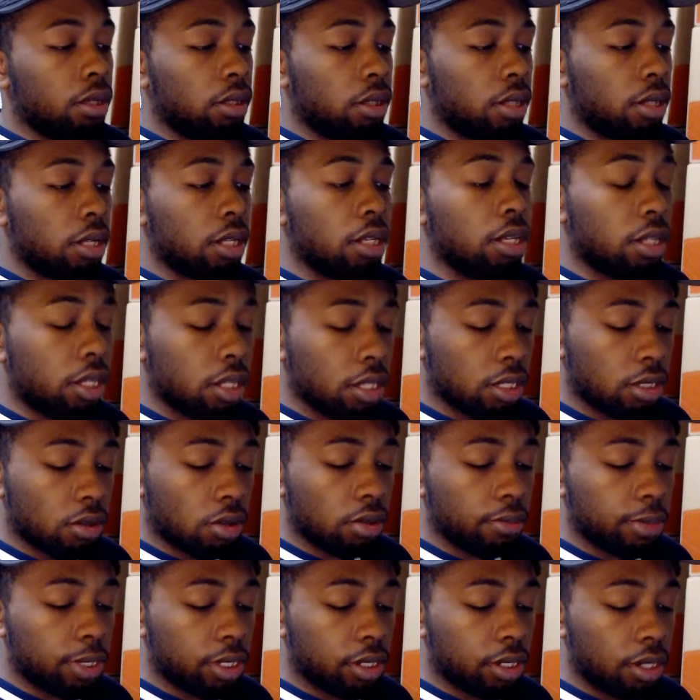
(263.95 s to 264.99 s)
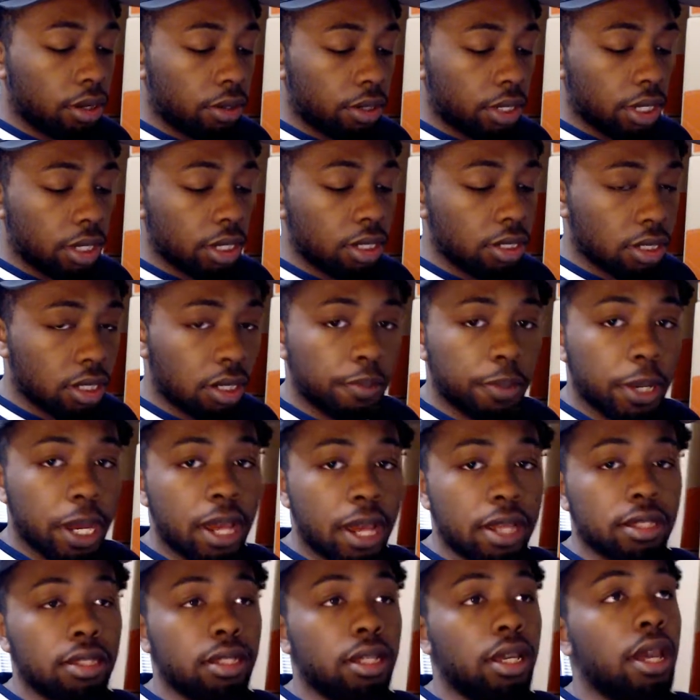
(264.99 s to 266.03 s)
They need to get Sony Michel into the
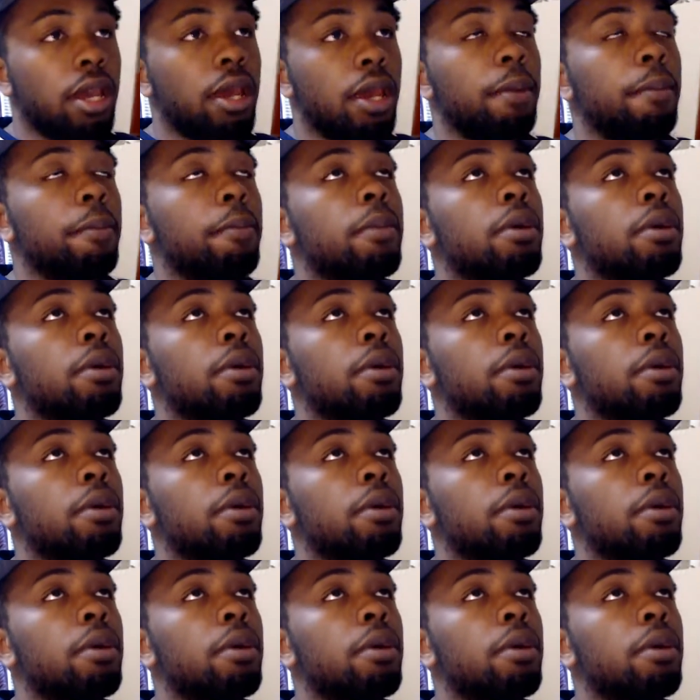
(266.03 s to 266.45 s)
passing game.